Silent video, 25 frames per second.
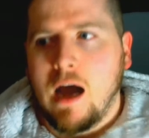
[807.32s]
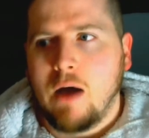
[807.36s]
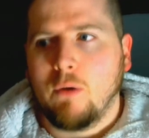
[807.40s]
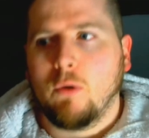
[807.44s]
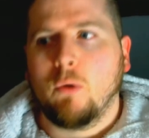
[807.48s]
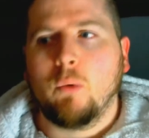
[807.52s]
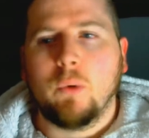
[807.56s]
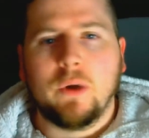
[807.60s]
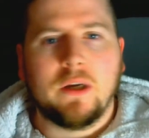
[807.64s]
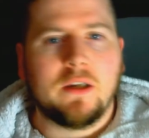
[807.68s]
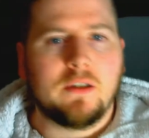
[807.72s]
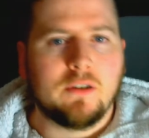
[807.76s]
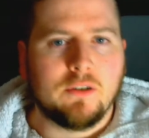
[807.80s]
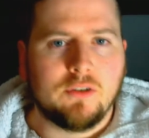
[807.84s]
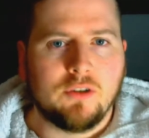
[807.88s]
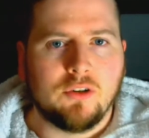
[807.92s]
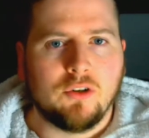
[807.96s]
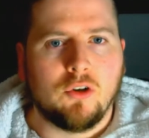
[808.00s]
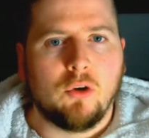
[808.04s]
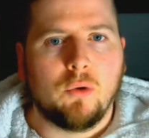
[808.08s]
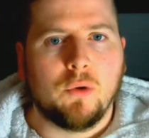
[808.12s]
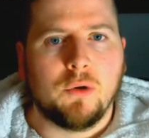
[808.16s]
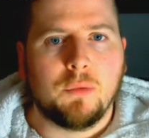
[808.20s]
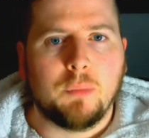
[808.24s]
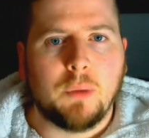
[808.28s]
Our weakness
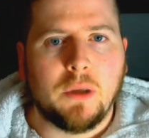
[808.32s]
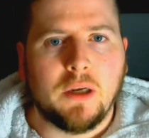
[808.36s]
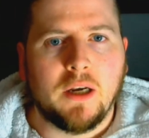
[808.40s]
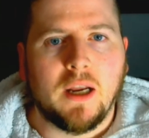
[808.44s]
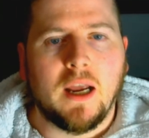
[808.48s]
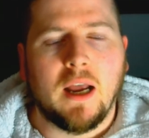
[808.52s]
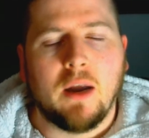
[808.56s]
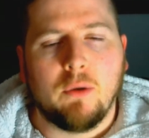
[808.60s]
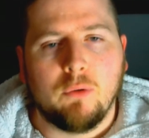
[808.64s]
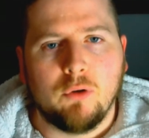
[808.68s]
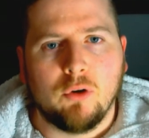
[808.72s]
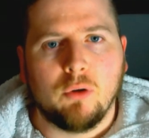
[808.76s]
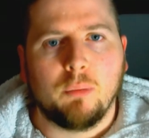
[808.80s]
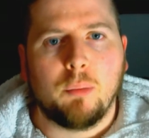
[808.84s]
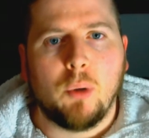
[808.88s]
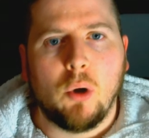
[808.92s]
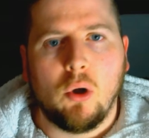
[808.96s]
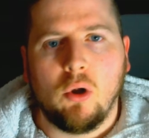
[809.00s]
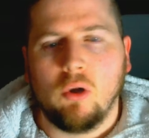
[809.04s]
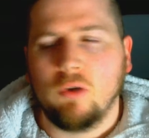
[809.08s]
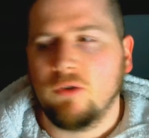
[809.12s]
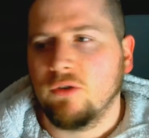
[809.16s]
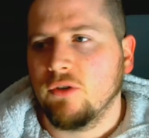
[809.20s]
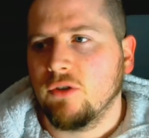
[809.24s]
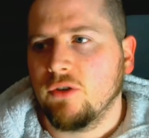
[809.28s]
has always been aerial
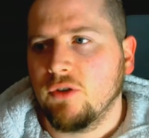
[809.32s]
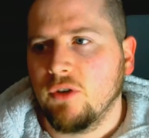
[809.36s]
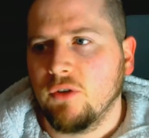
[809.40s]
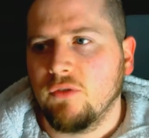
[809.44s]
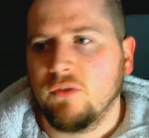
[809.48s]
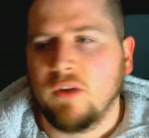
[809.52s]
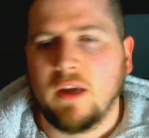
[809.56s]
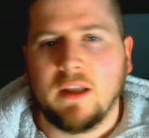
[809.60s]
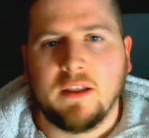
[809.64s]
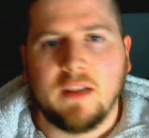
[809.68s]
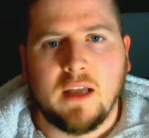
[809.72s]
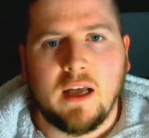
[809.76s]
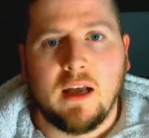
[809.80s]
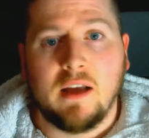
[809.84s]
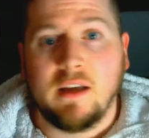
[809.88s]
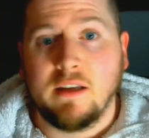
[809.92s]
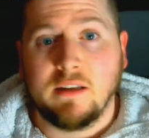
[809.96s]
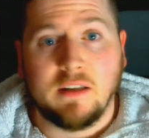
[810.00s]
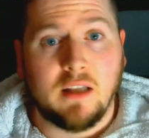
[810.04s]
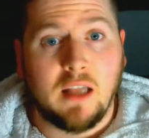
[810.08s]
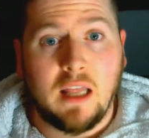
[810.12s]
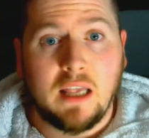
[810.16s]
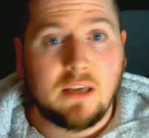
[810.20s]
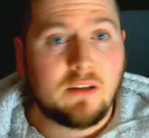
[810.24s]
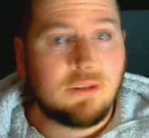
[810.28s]
balls and stuff like that
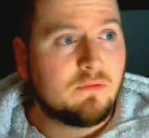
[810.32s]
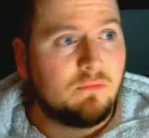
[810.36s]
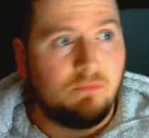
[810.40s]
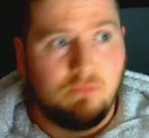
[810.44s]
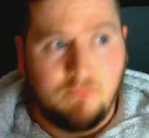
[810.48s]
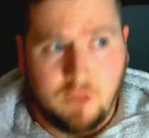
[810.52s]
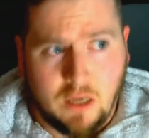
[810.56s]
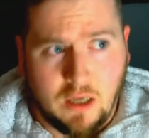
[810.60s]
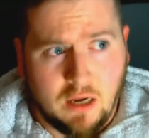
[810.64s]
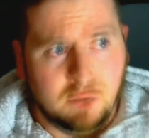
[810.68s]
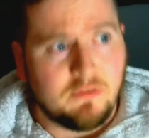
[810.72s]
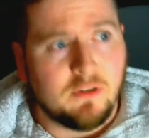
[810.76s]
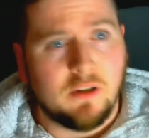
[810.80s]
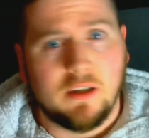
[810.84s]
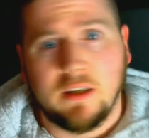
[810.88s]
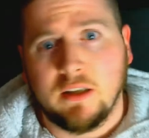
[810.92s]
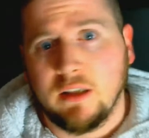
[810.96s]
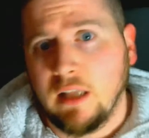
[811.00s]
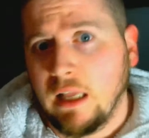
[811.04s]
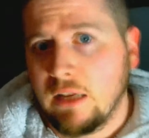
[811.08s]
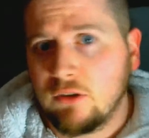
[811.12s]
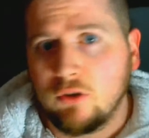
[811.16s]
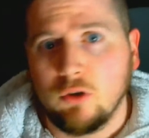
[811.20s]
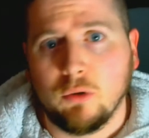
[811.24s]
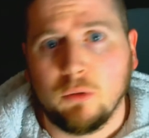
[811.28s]
in definitely
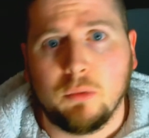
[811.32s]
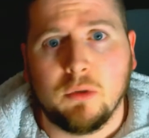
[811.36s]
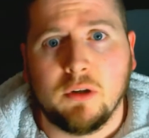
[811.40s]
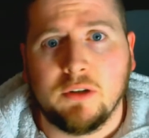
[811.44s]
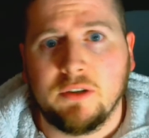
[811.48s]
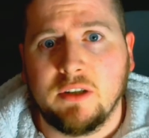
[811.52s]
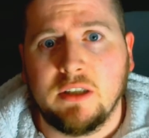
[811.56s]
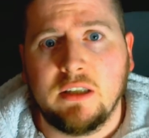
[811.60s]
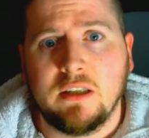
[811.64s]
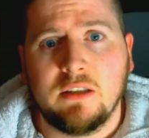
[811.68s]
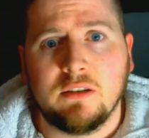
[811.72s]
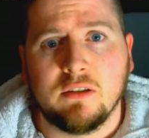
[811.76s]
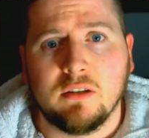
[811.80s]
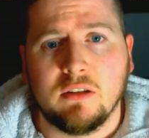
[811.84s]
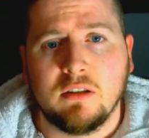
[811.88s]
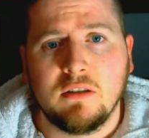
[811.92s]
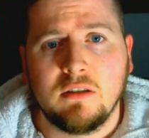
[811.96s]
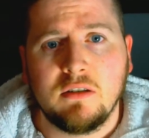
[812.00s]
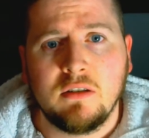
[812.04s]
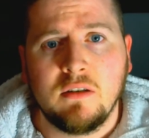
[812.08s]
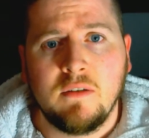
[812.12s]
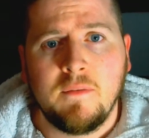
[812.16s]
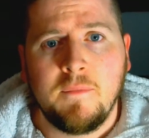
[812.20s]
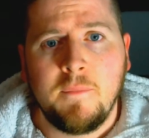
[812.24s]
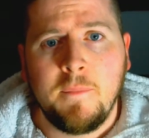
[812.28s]
the last couple of
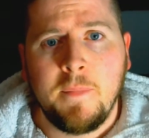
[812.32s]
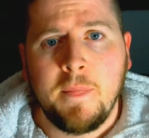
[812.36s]
seasons.